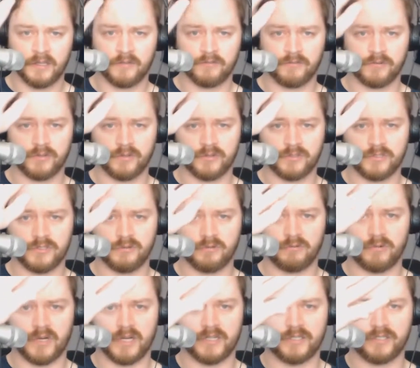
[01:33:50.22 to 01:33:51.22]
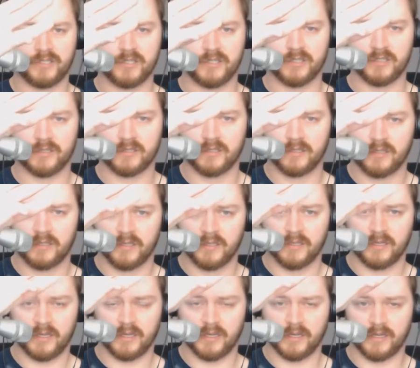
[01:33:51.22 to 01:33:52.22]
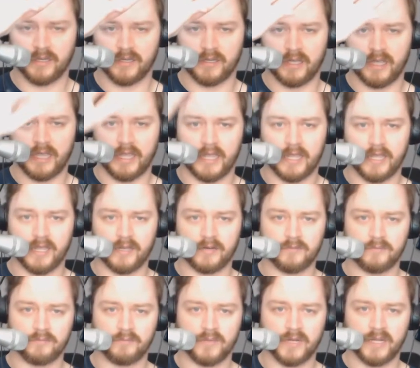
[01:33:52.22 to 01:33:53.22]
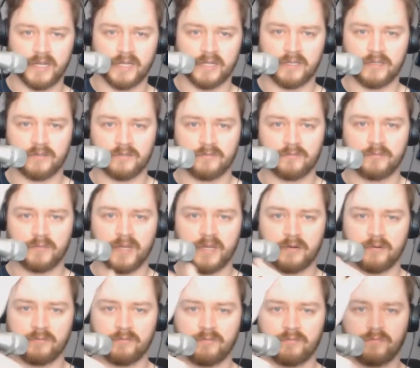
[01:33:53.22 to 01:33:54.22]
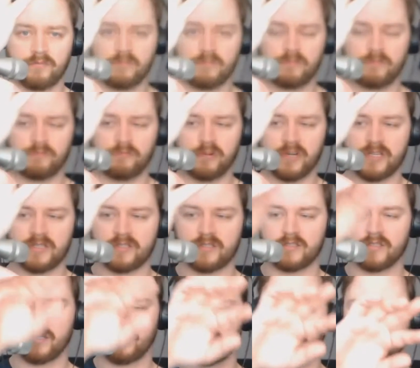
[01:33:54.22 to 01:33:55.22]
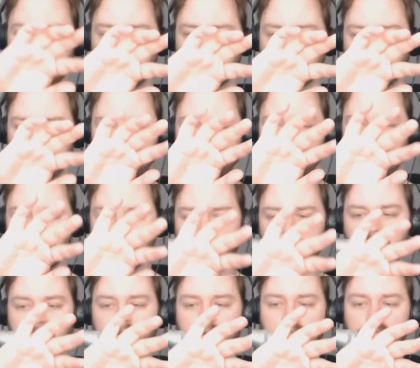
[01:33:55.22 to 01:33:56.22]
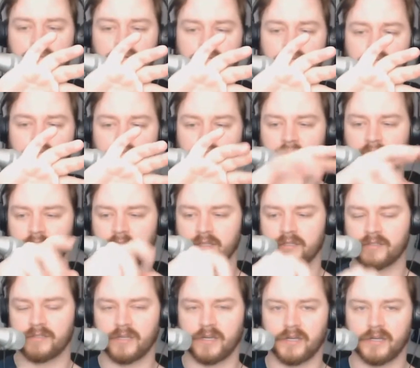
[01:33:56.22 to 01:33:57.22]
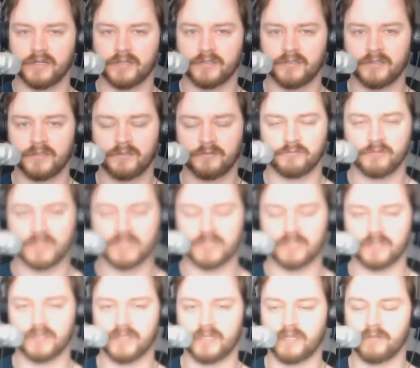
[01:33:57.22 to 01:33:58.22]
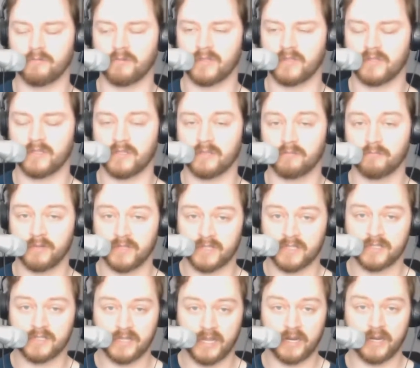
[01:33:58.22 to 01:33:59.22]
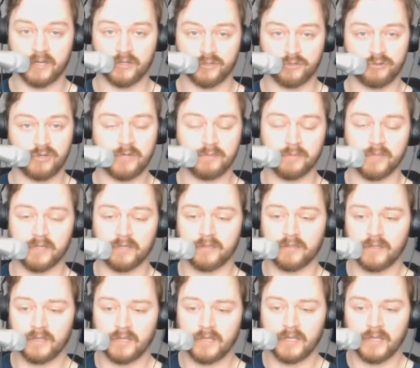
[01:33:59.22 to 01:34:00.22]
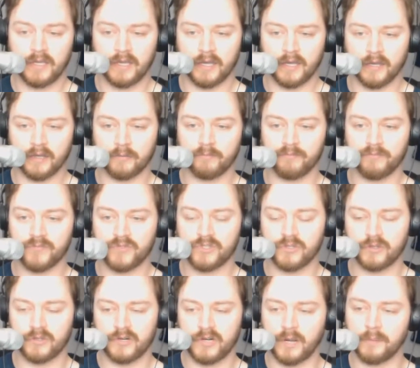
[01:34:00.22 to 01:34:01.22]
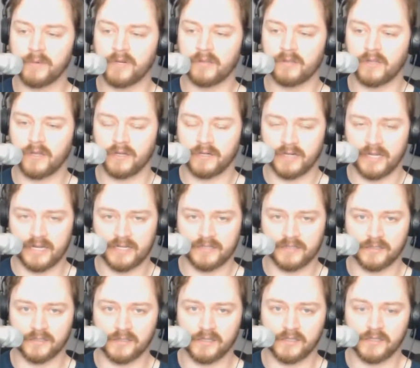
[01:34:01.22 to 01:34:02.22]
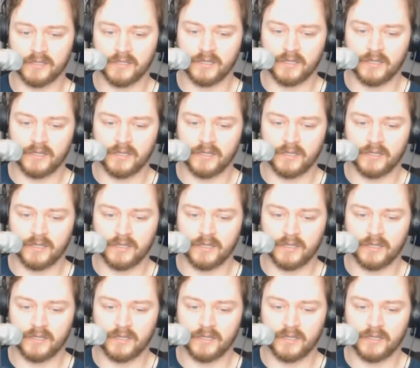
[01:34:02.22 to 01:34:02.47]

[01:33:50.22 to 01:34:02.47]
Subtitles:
for those of you watching, I had my wrists and lower forearm done recently with the second treatment. So they're coming along nicely.